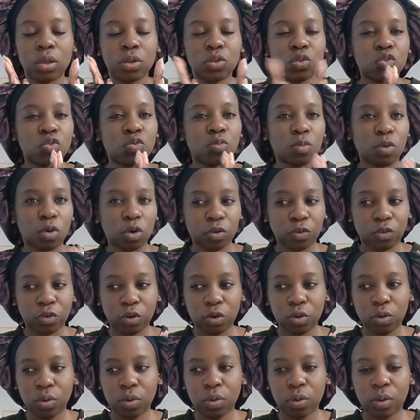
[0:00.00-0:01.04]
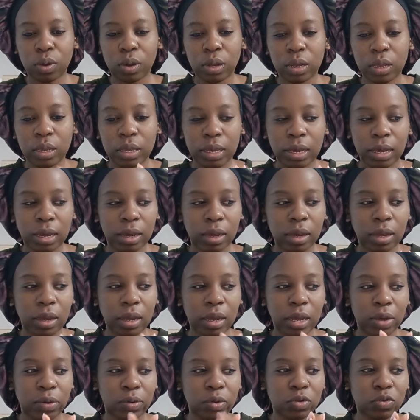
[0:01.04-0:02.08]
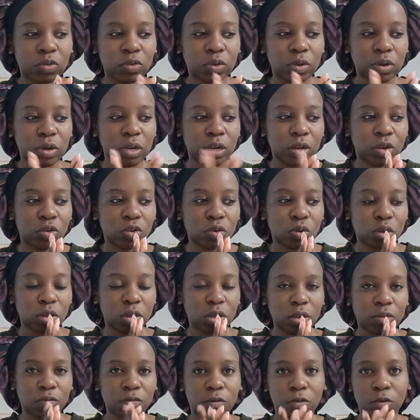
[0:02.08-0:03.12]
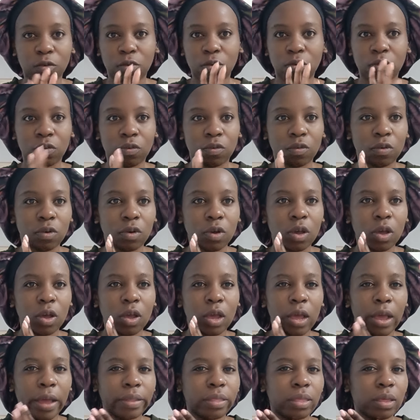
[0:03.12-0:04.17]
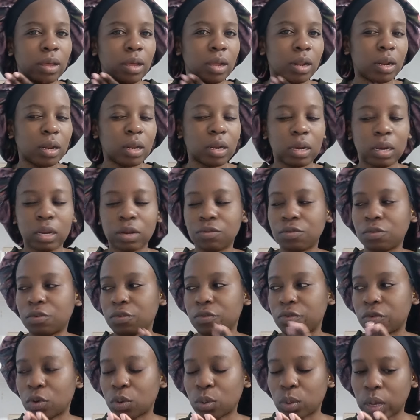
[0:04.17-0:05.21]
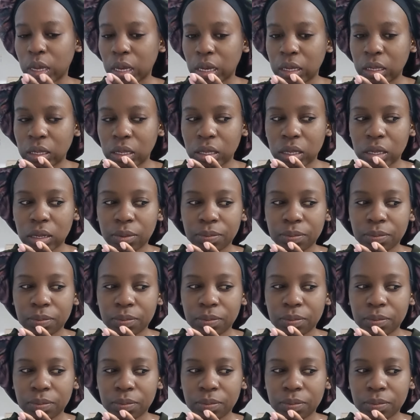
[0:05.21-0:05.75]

tomorrow. Yeah, I want to create content for, I think I'll create for 4 weeks.